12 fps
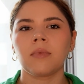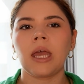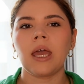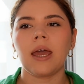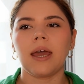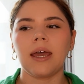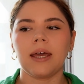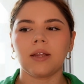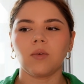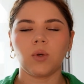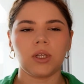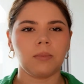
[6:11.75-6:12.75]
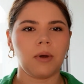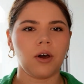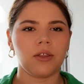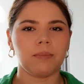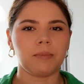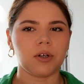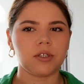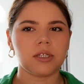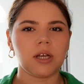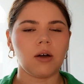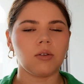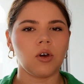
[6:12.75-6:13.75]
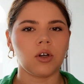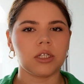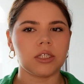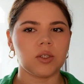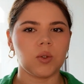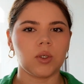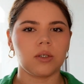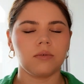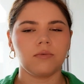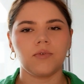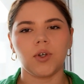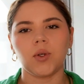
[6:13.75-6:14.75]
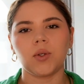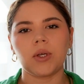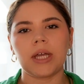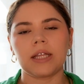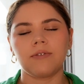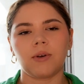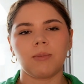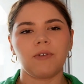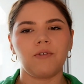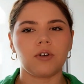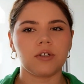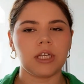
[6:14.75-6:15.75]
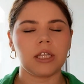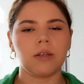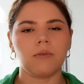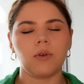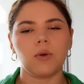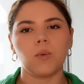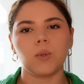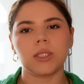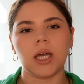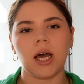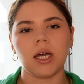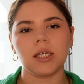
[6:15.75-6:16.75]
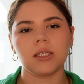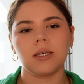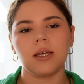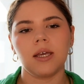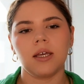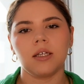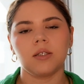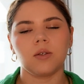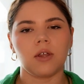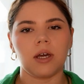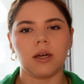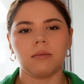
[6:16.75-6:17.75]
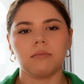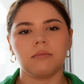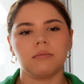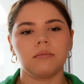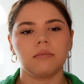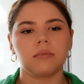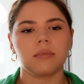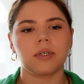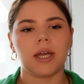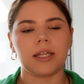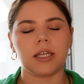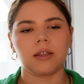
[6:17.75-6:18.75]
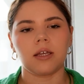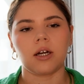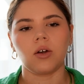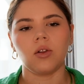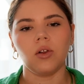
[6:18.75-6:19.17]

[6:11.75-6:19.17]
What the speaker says: And what about the process? How long it took for you to get from the first interview with us to the getting the role?